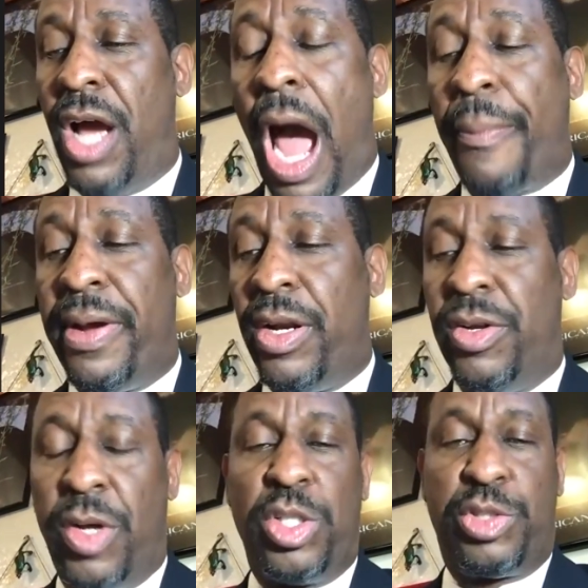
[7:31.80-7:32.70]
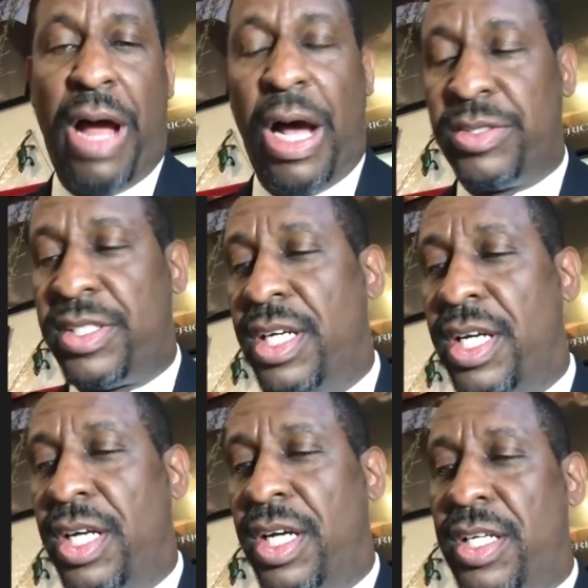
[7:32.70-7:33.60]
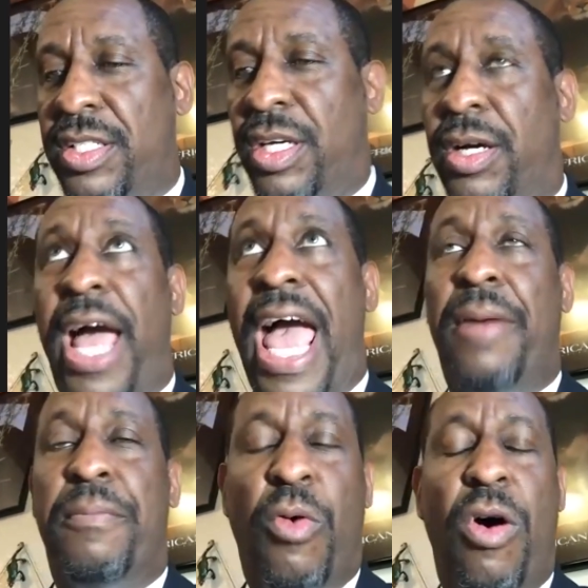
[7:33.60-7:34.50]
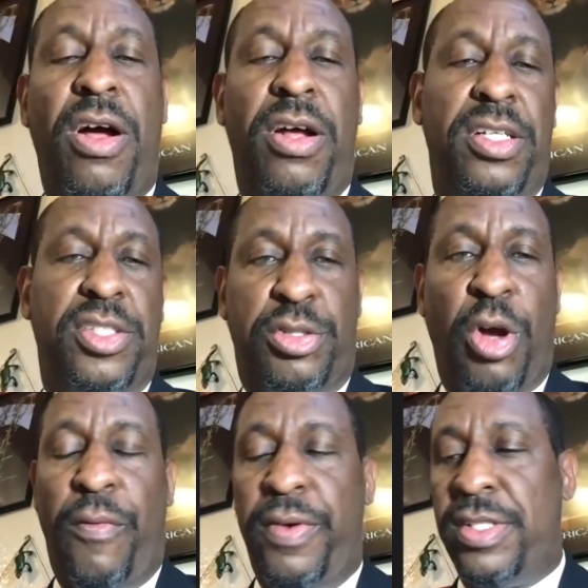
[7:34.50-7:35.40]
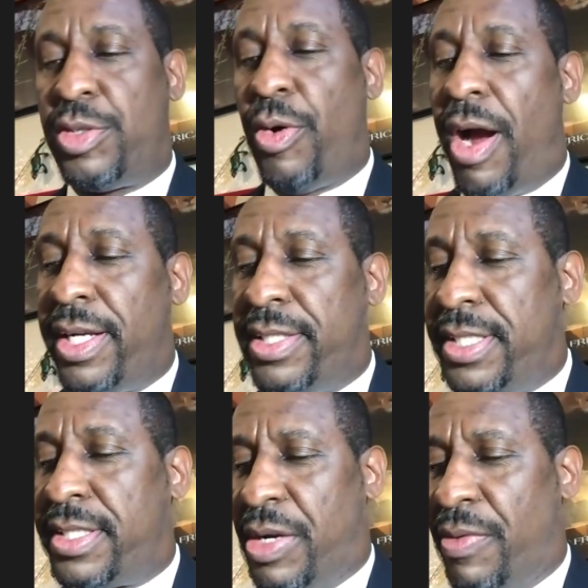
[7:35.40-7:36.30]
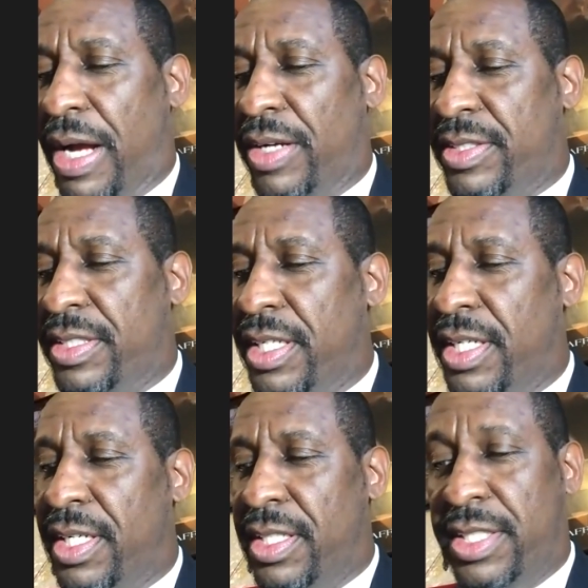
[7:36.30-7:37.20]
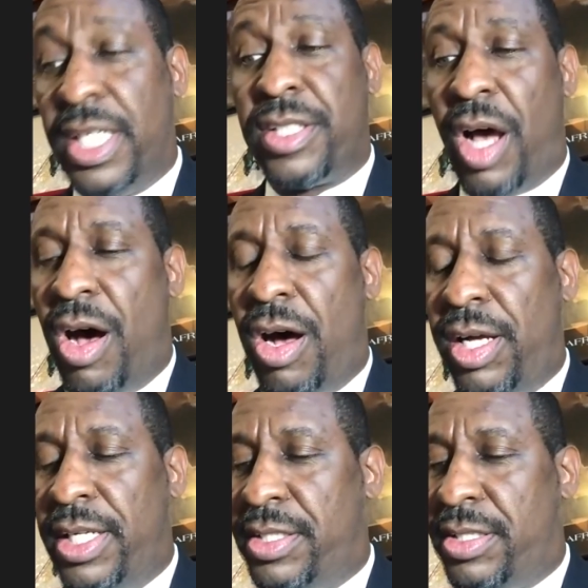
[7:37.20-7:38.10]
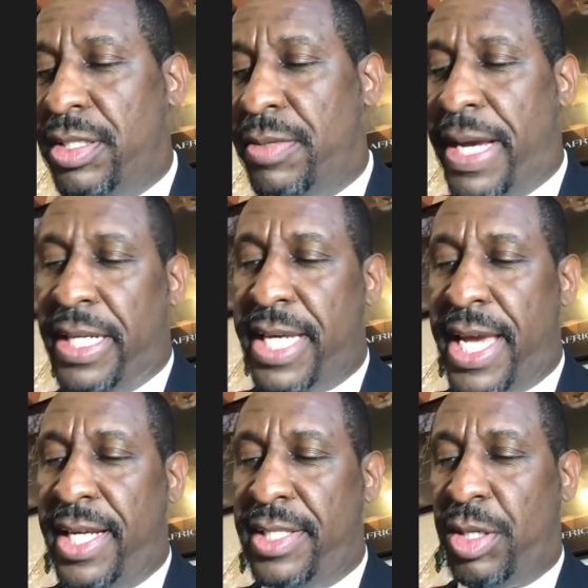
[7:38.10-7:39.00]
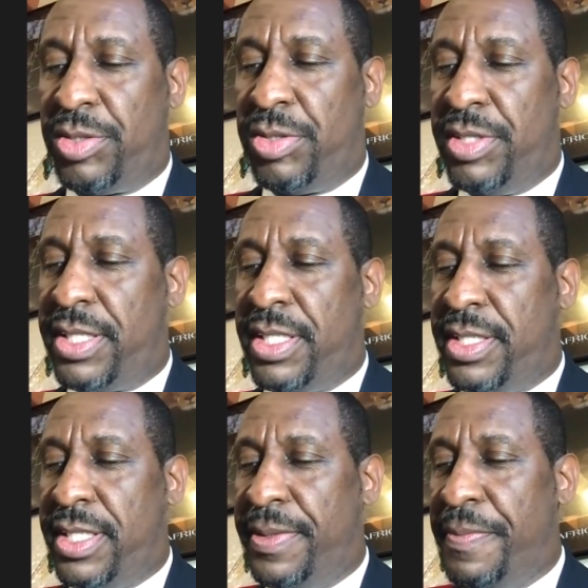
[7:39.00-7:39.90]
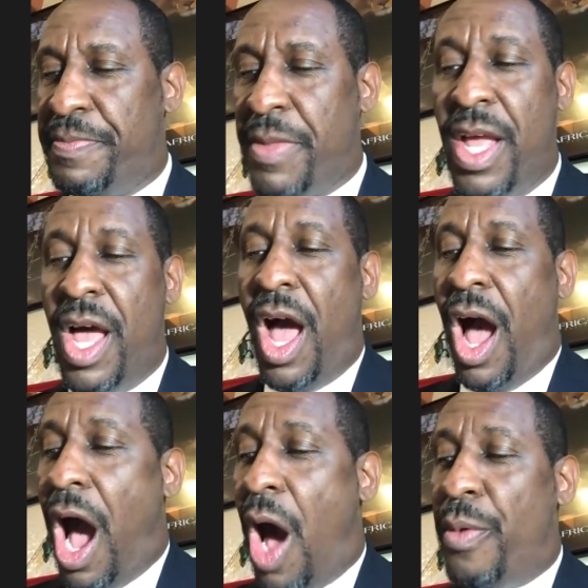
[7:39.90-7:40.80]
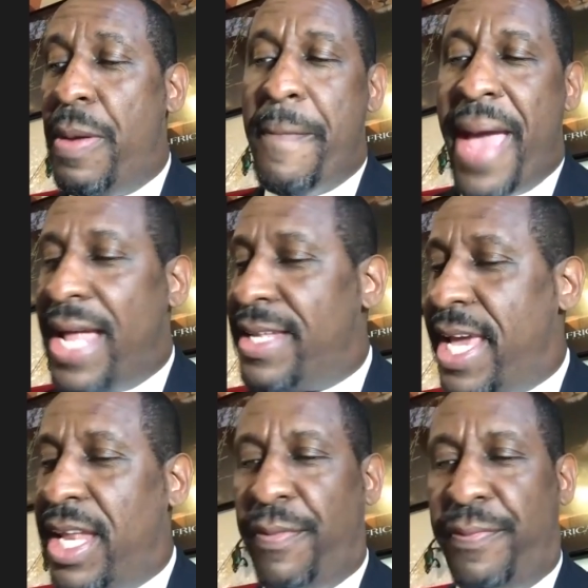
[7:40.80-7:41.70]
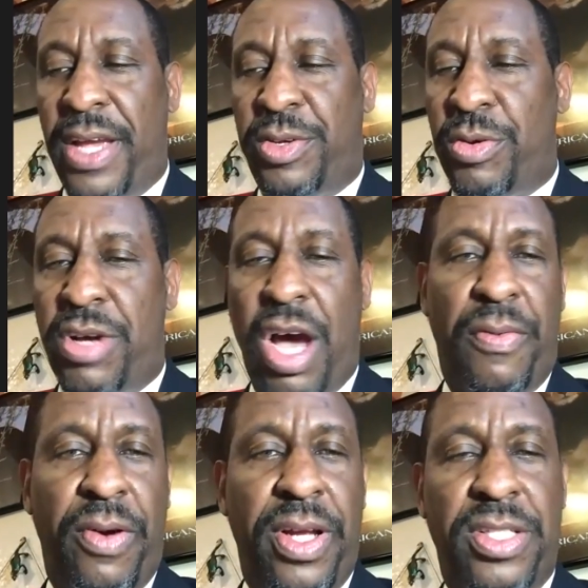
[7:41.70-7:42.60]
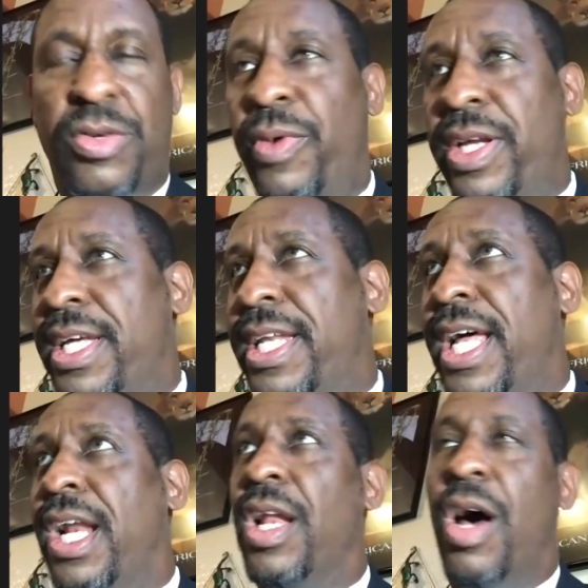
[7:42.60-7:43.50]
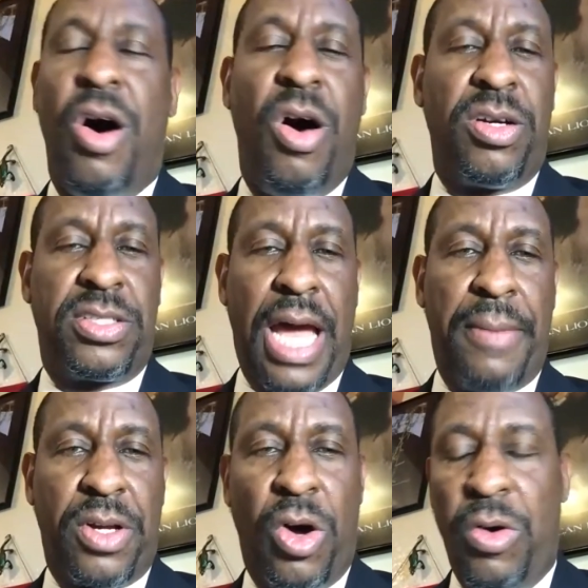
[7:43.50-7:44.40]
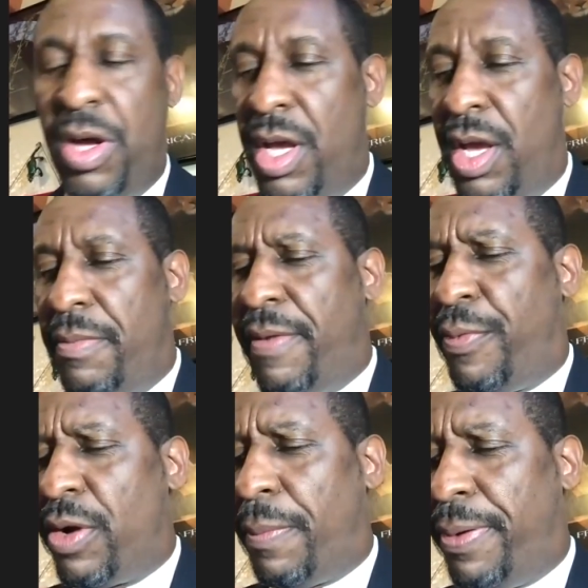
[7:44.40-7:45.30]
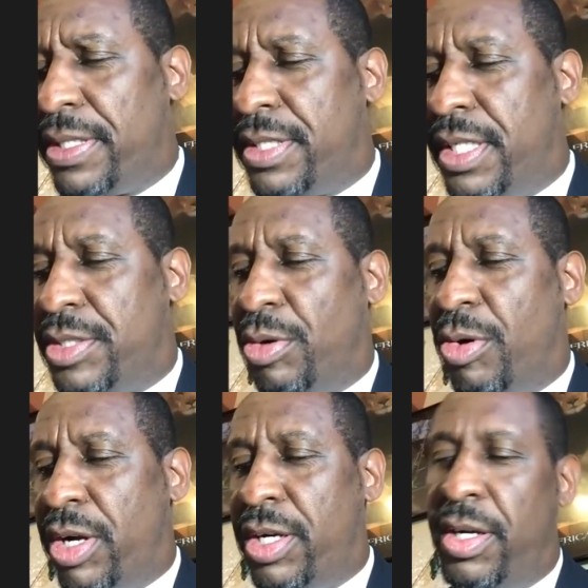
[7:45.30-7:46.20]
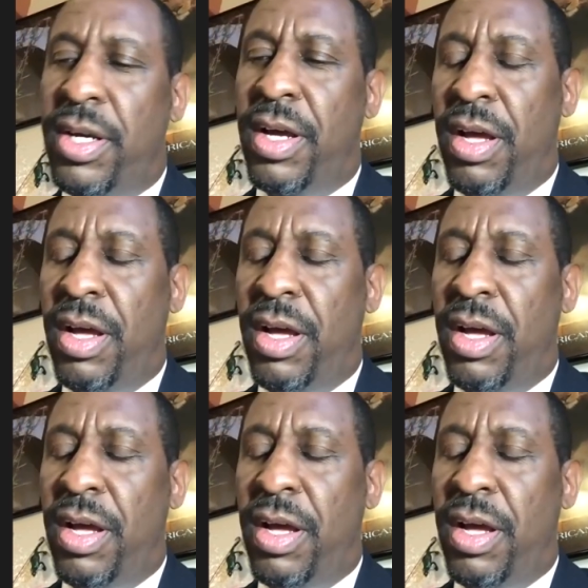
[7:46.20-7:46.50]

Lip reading: operating on those routes to add more service to our existing routes, just all and to maintain social distancing. We mandated facial coverings. We did that a long time ago before the presidential order,